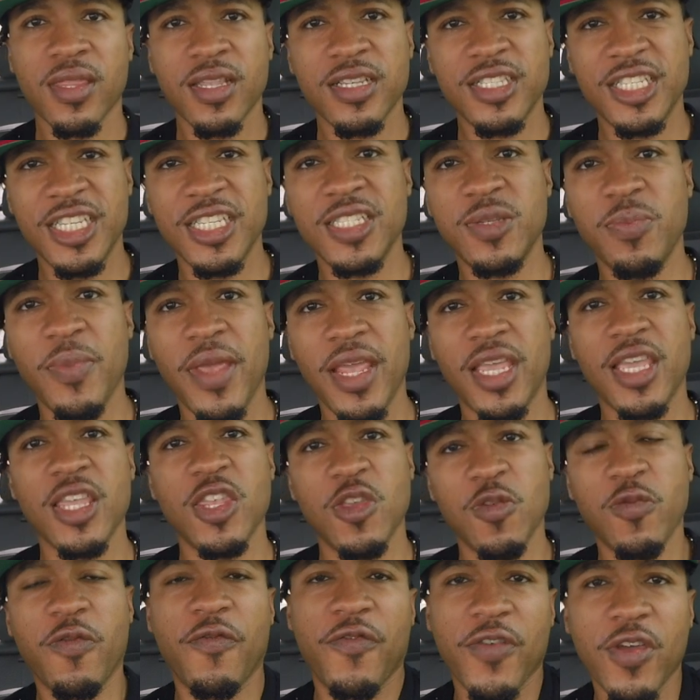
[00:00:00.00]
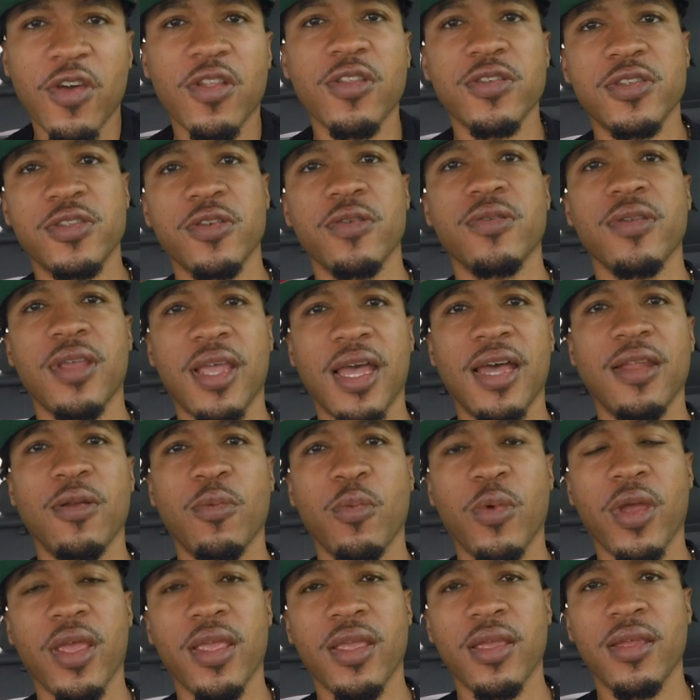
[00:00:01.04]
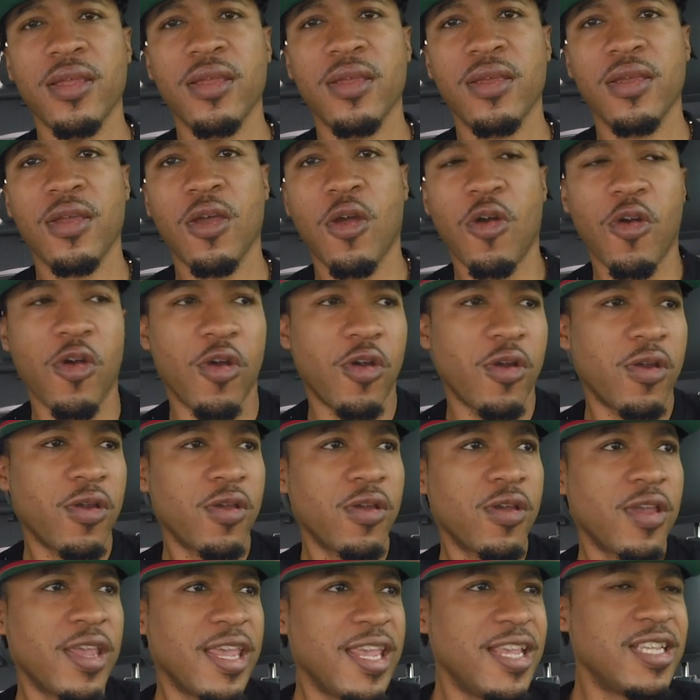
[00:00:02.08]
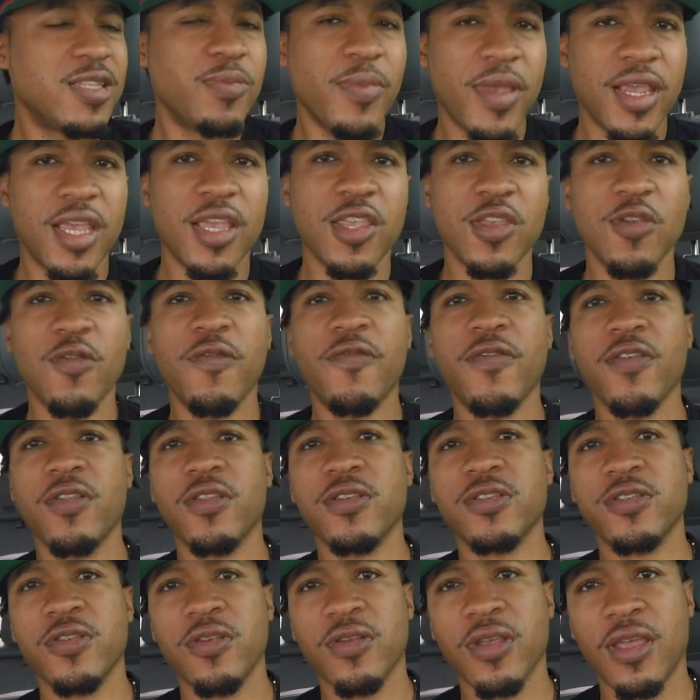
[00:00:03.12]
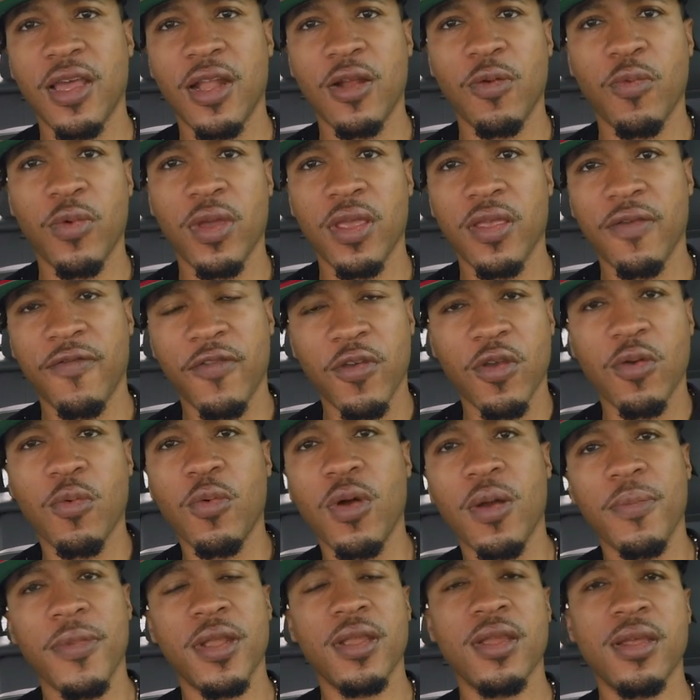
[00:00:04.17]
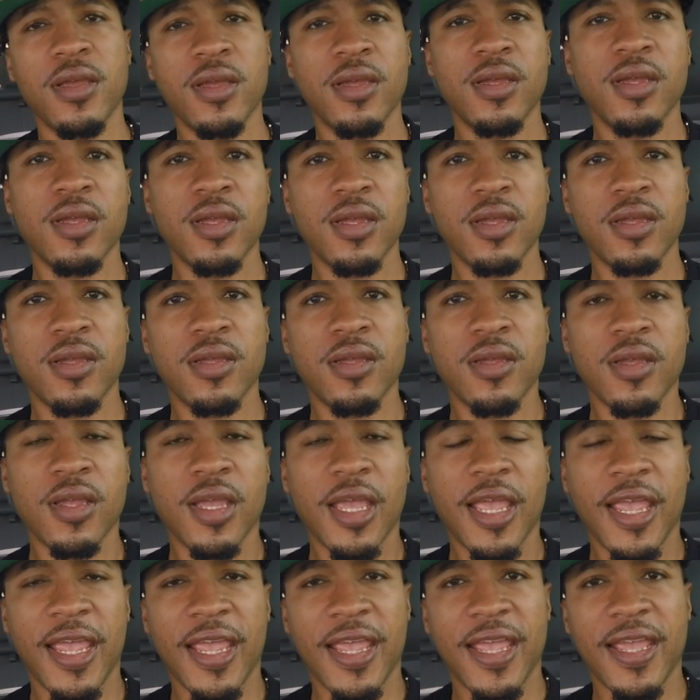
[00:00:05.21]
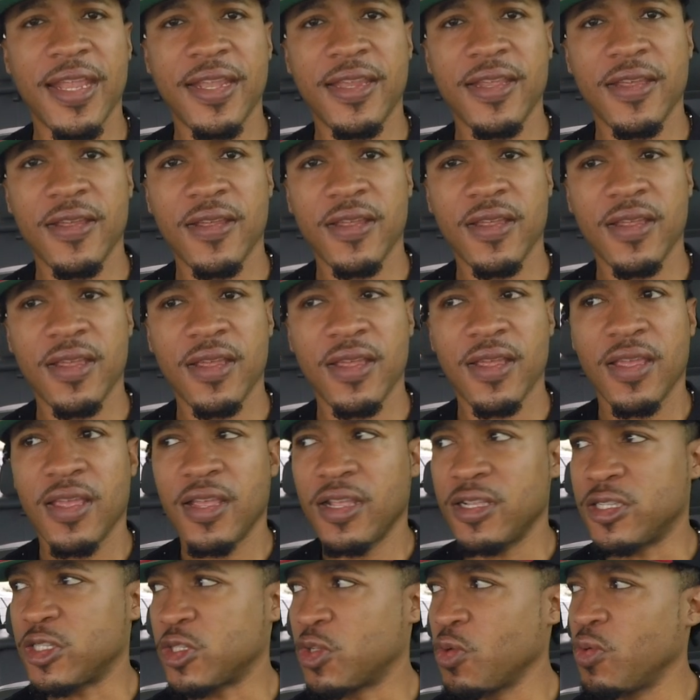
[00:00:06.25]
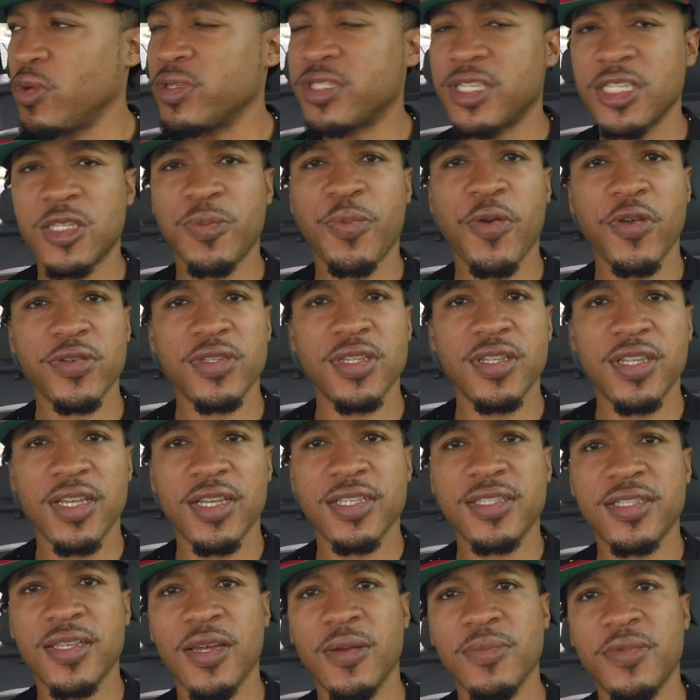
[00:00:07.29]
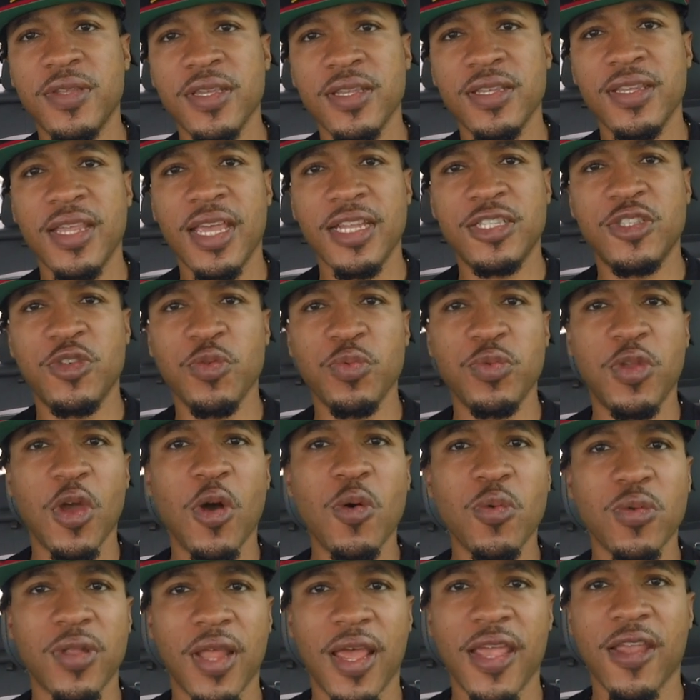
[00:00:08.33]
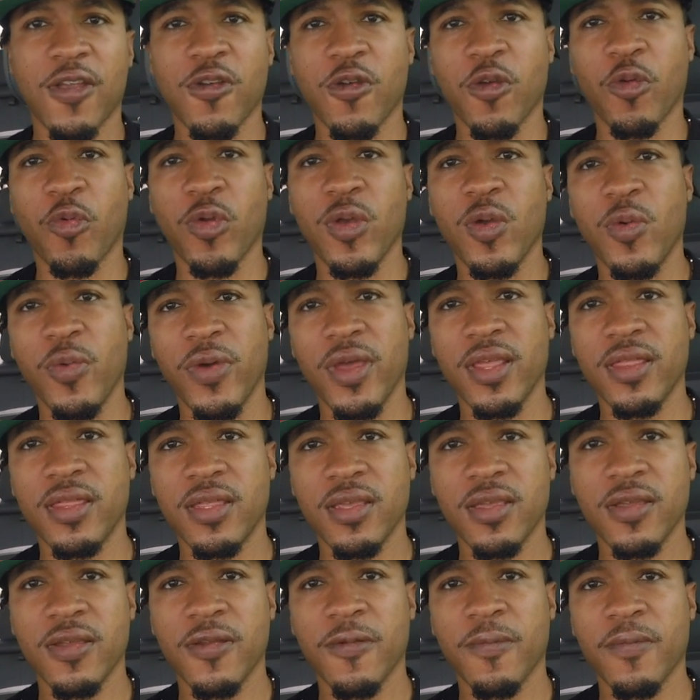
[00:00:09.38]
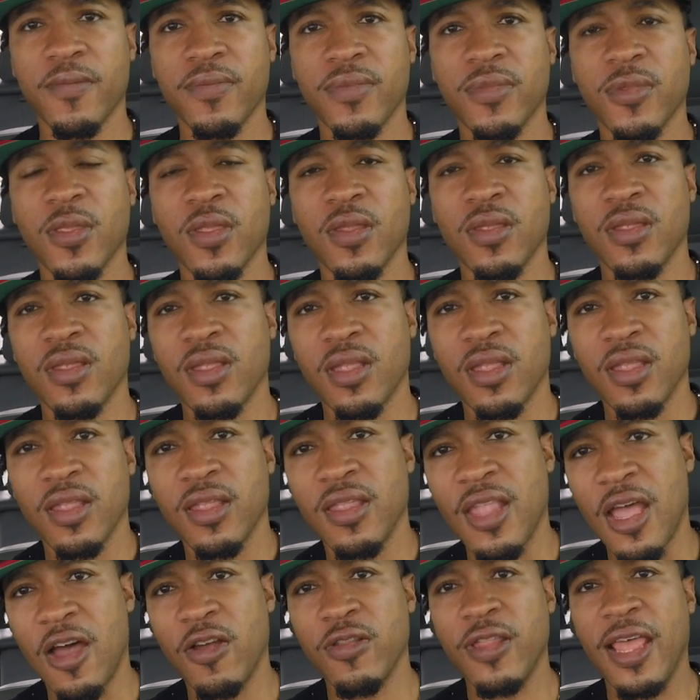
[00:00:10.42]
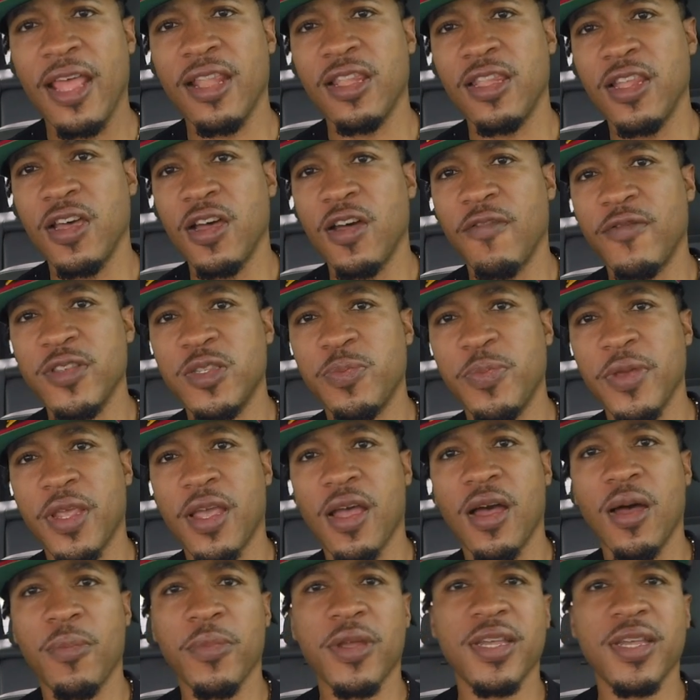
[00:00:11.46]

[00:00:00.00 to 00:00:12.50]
she's making you feel a certain kind of way, or he's making you feel a certain kind of way if you're a woman. And as soon as this person does something that you don't like or agree with, now that love has become